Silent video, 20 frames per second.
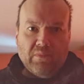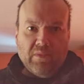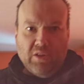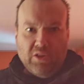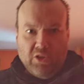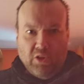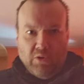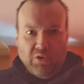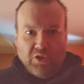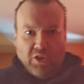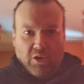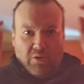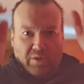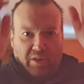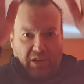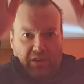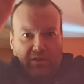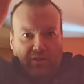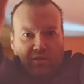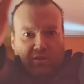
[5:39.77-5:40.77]
So I'll just go
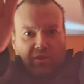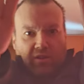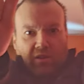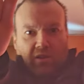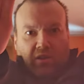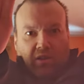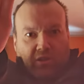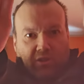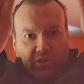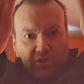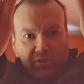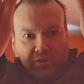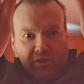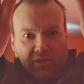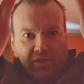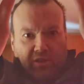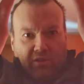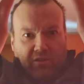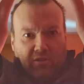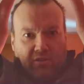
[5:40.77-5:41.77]
again. So
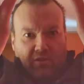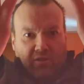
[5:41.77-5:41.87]
here,